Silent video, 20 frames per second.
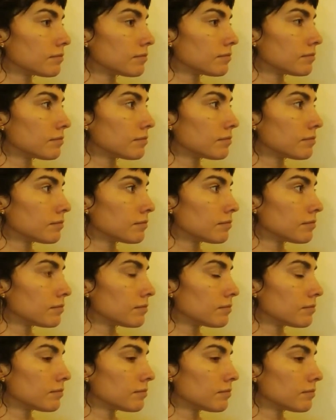
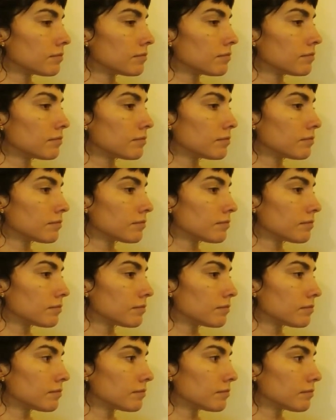
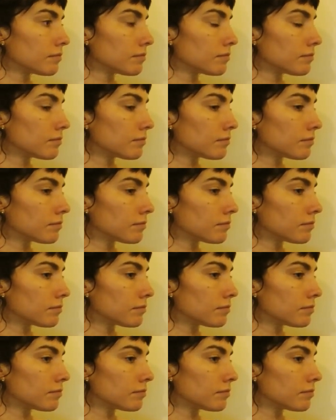
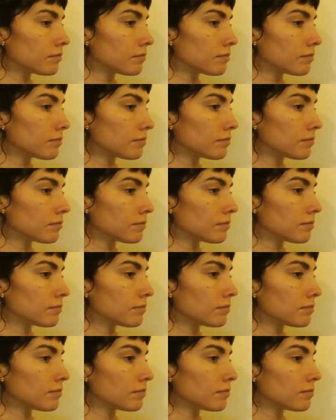
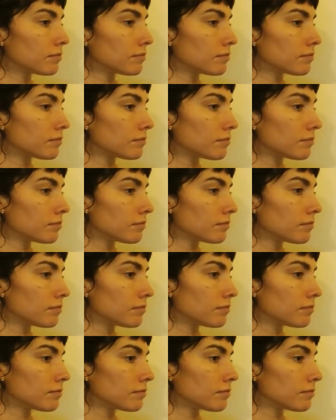
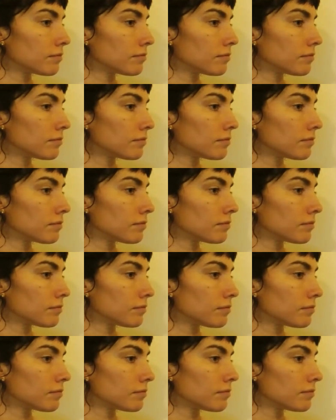The person shown says nothing.